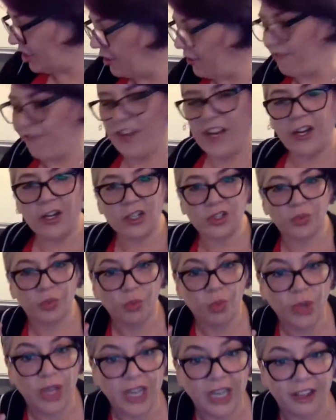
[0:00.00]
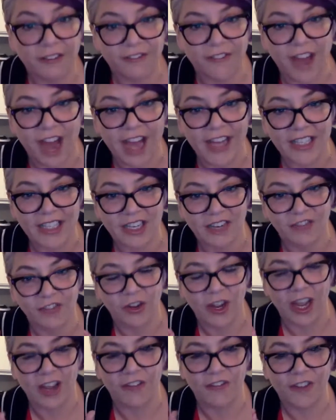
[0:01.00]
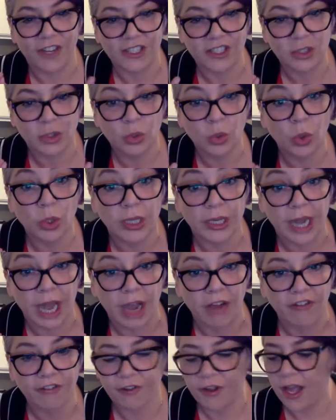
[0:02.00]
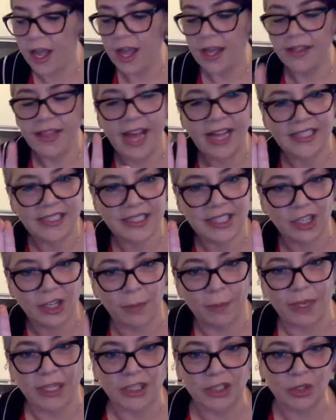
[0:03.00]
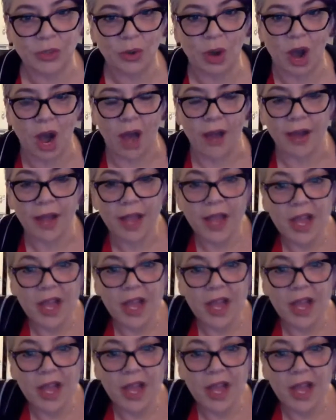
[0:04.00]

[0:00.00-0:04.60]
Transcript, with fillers: to your fingers really fast if, if it's cool enough. That's still a bit too hot.